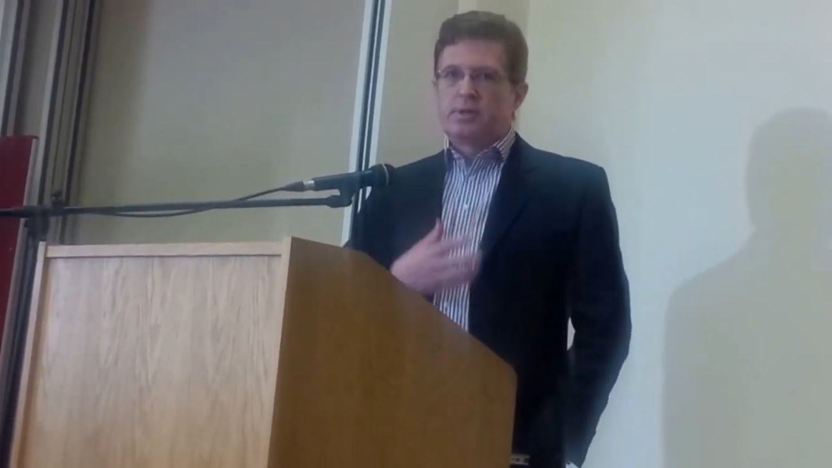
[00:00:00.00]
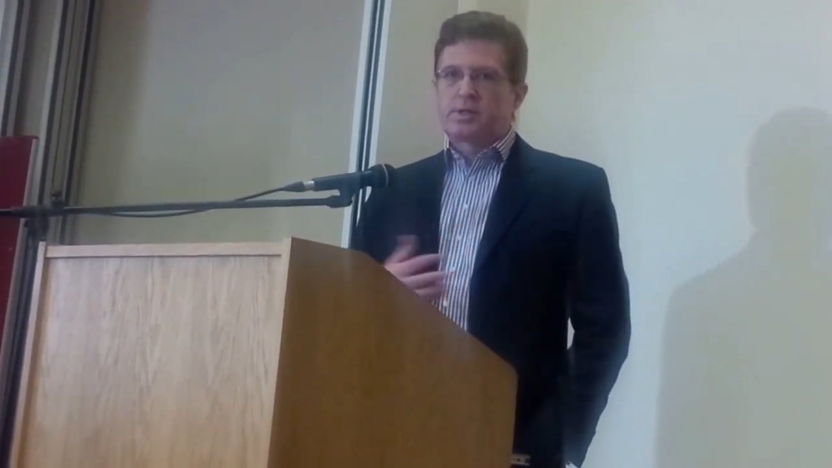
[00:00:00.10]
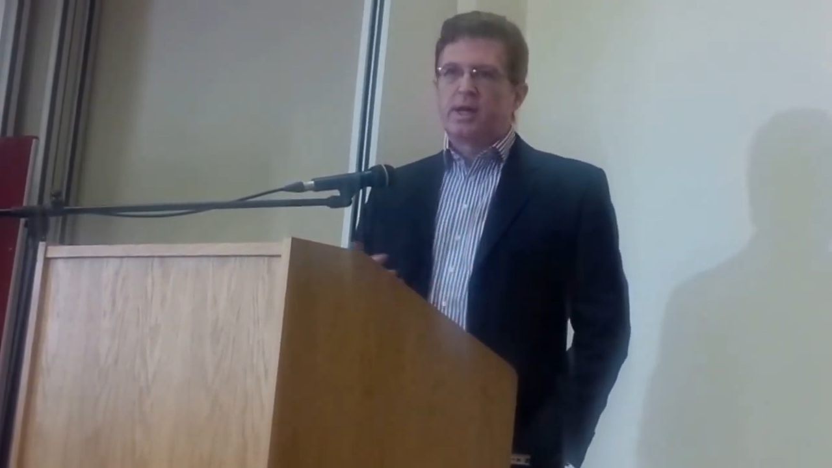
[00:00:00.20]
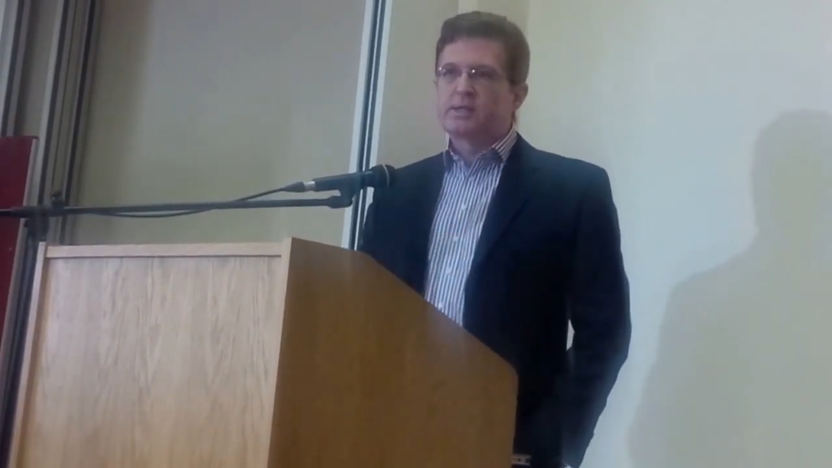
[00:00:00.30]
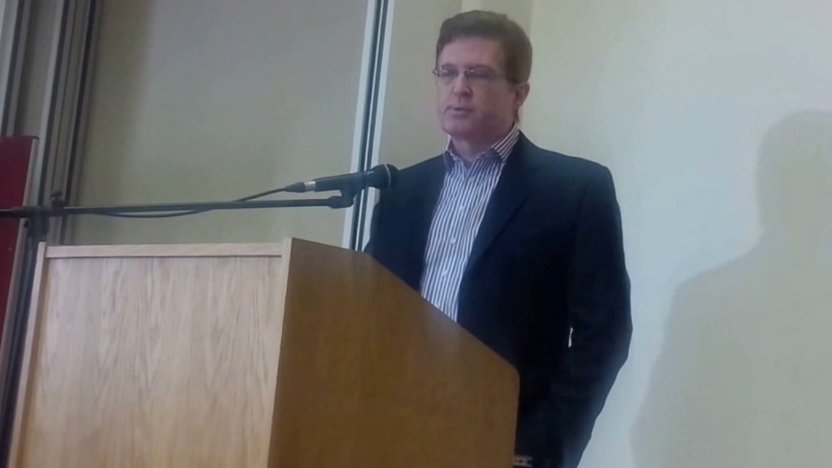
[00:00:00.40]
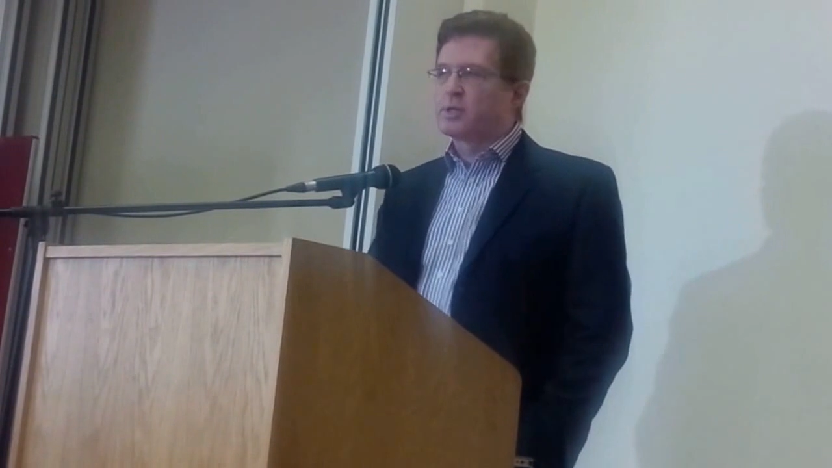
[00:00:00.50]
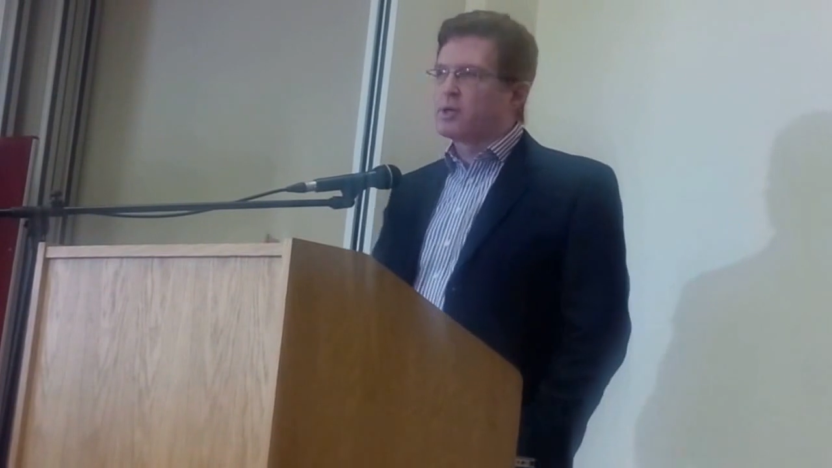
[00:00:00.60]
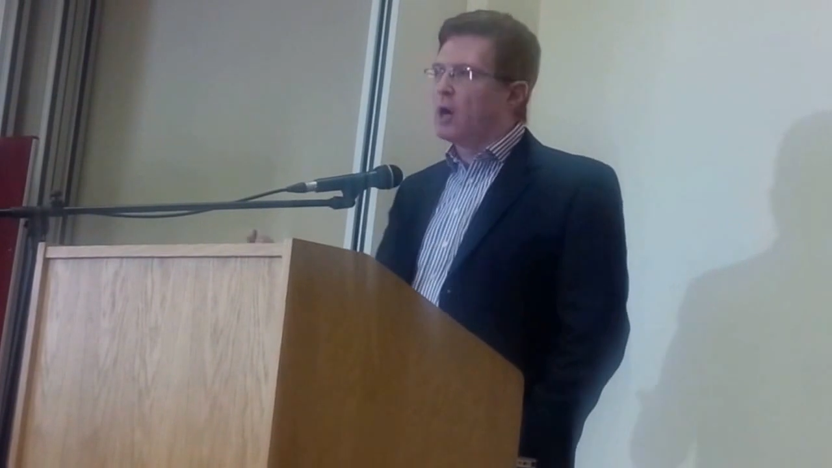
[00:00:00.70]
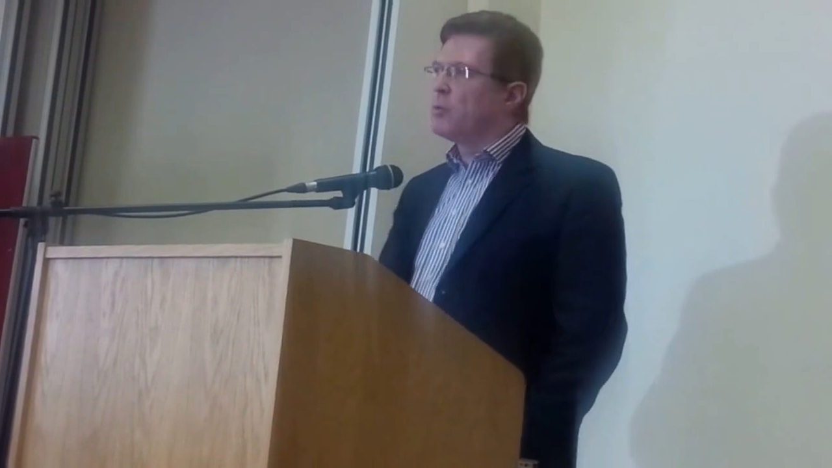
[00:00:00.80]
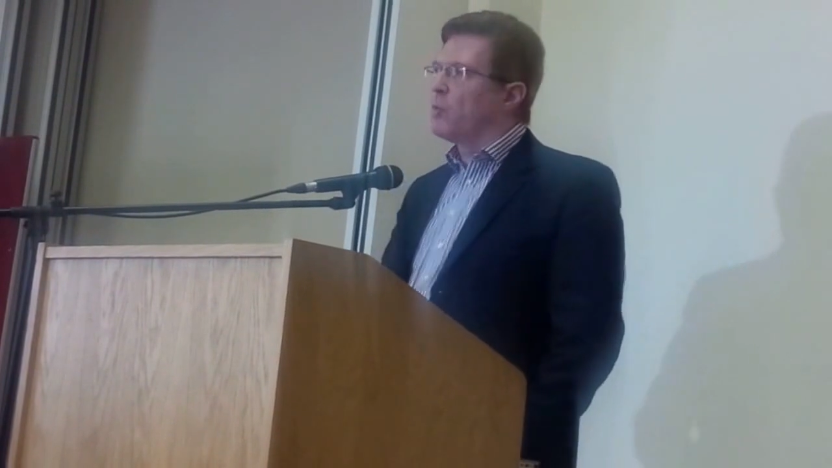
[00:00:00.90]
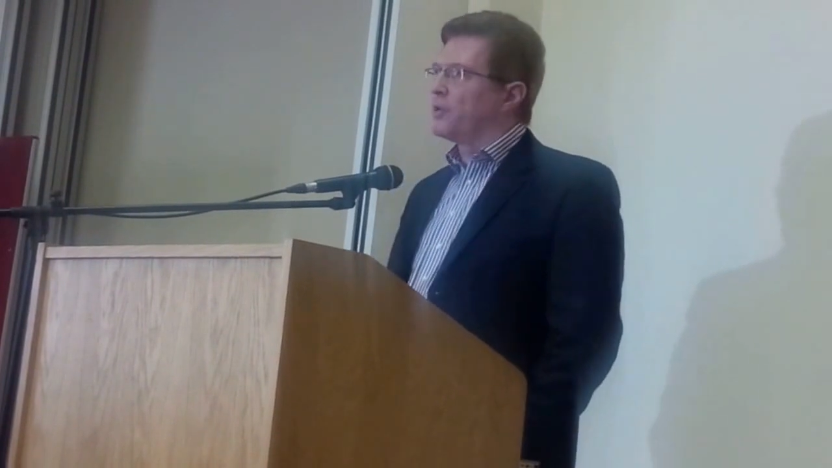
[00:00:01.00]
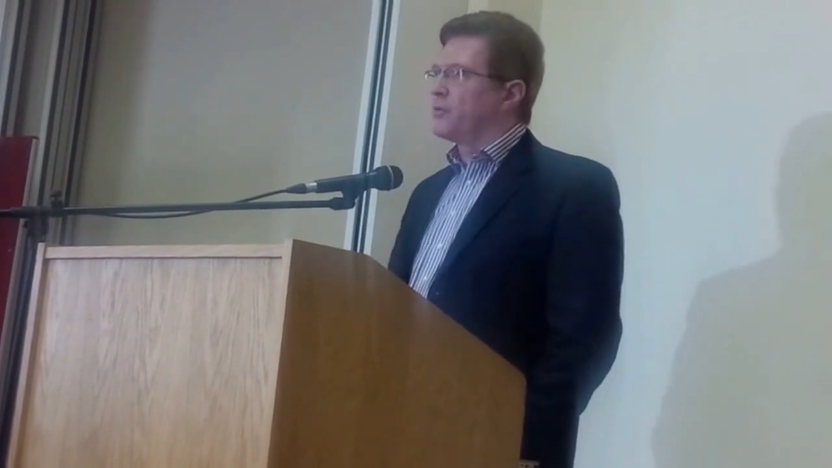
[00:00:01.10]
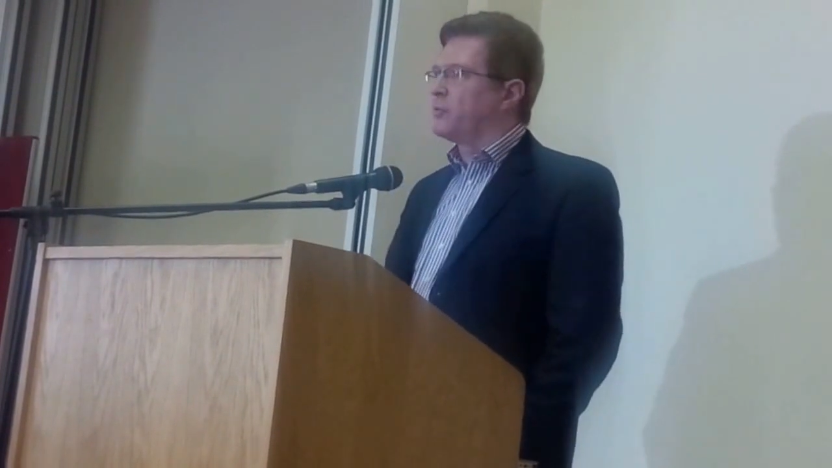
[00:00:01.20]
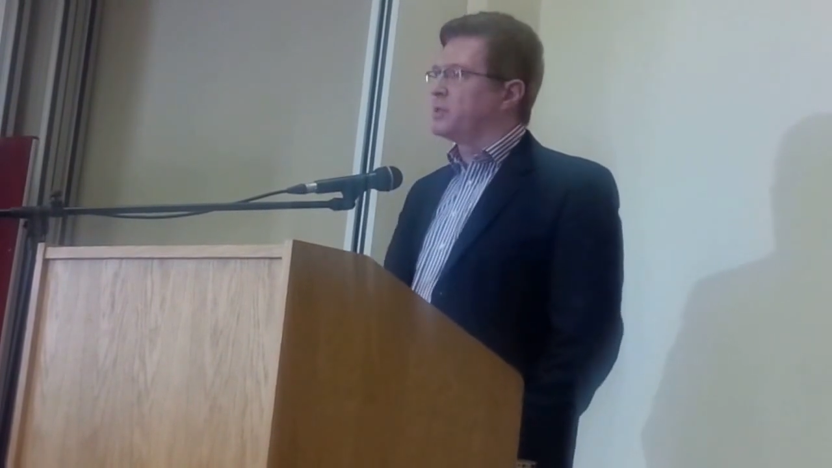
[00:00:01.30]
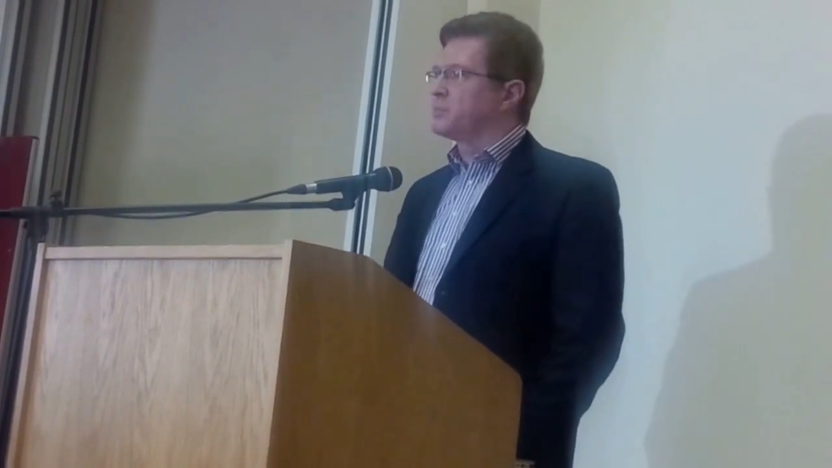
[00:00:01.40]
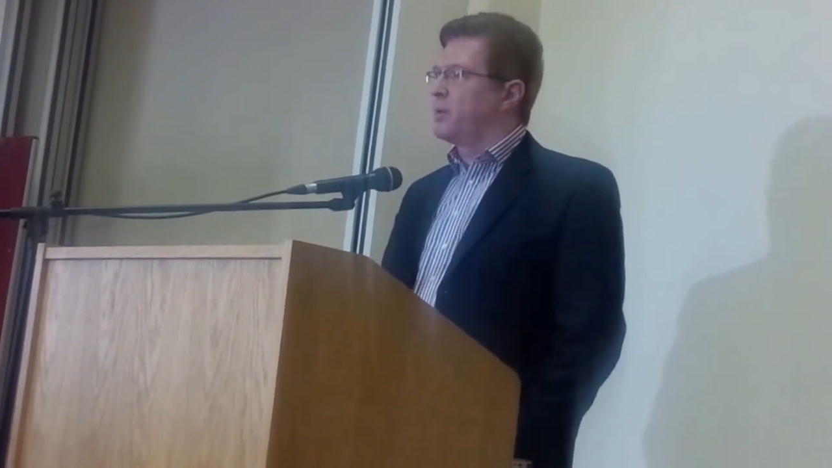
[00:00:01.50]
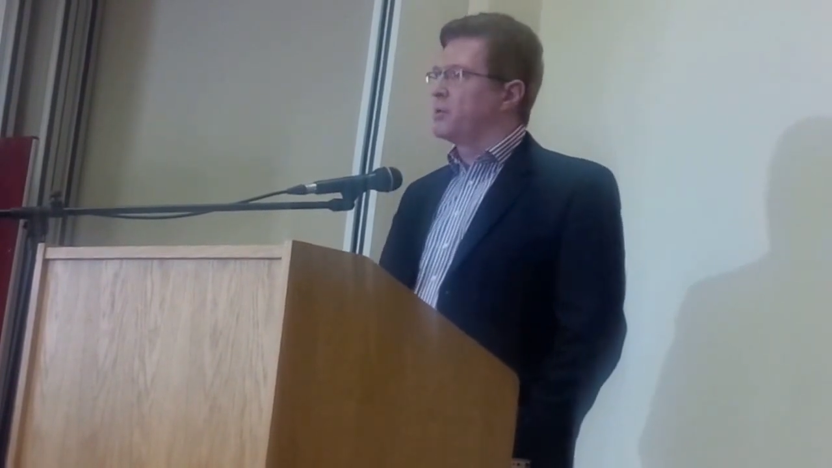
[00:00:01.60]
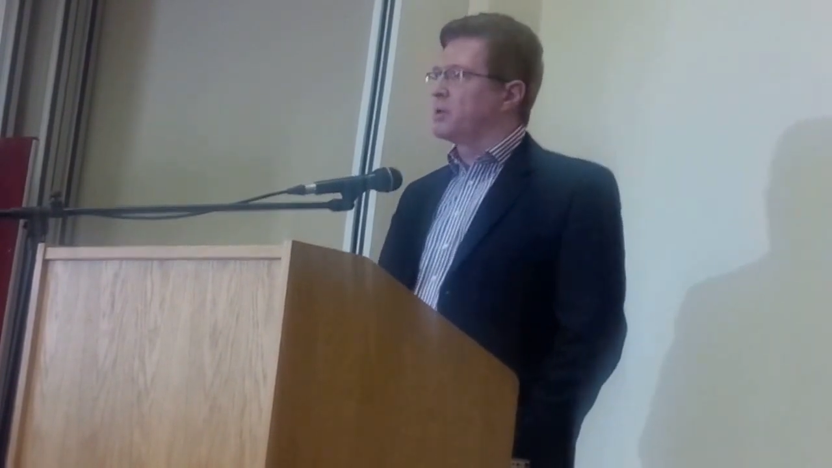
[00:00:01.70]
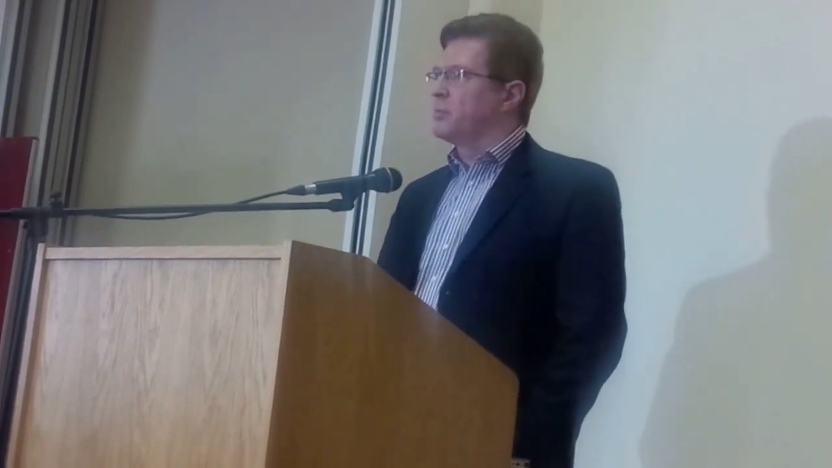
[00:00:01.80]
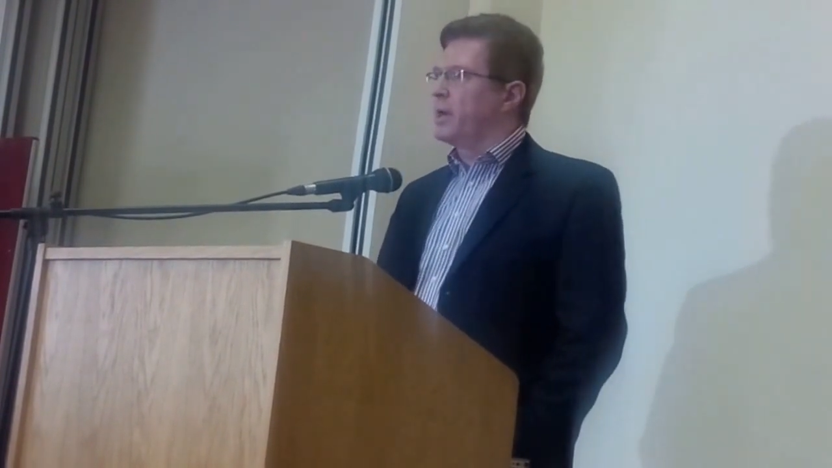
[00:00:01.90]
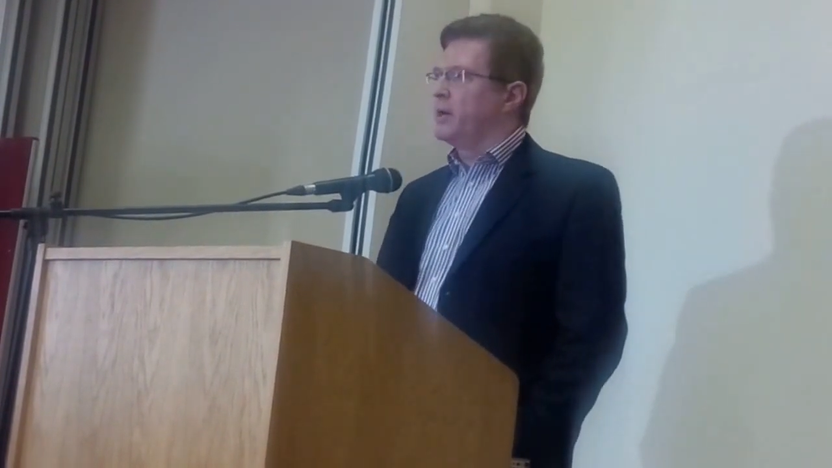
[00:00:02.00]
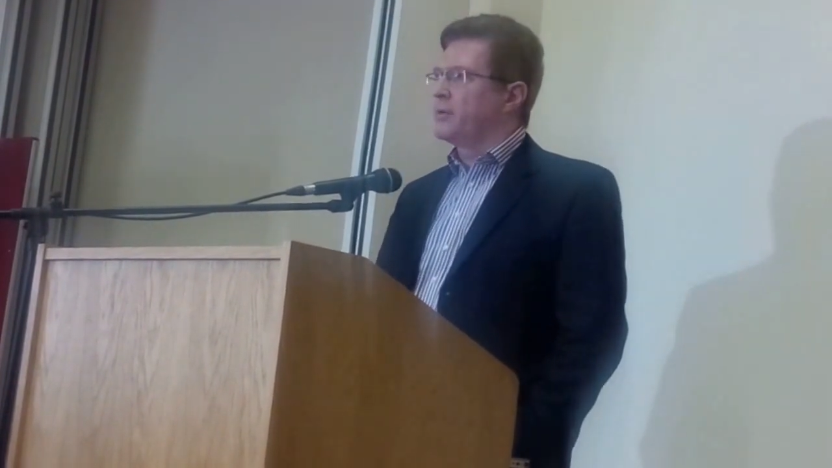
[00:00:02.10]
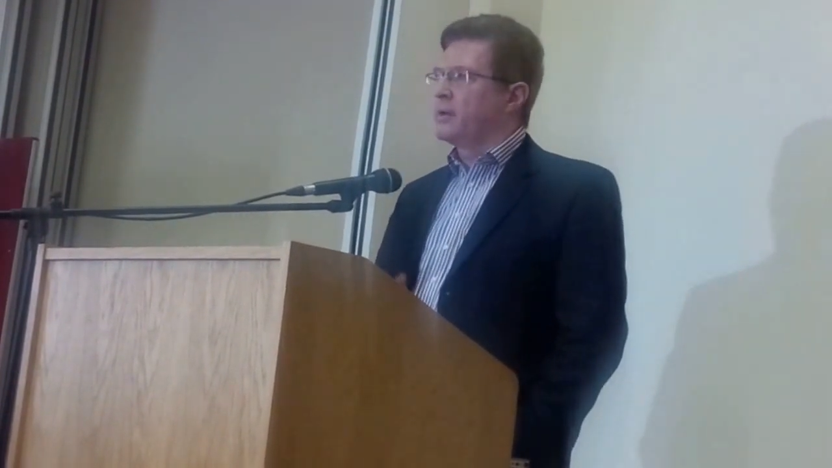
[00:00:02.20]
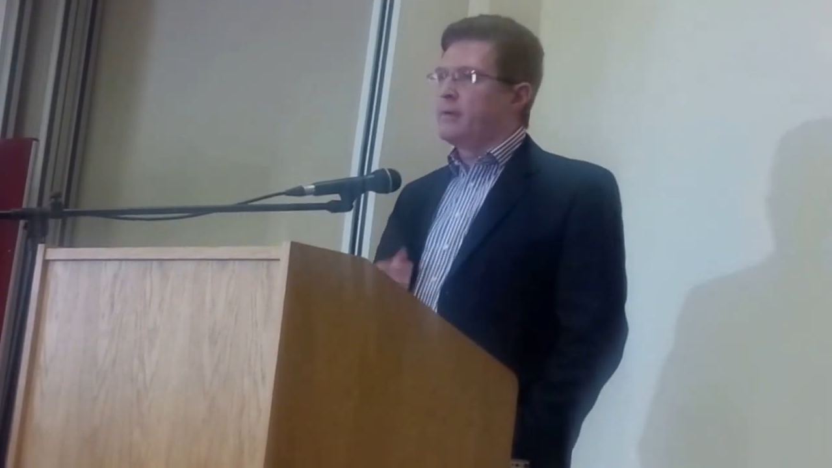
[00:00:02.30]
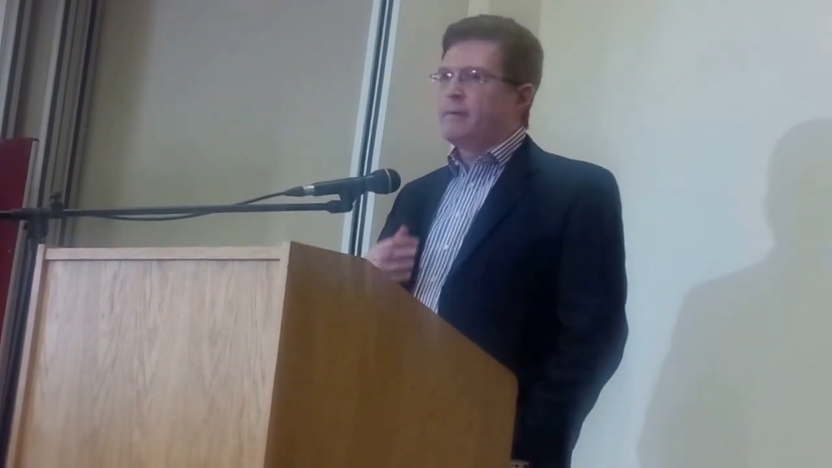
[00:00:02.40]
the ties with the Commonwealth that have been spoken about,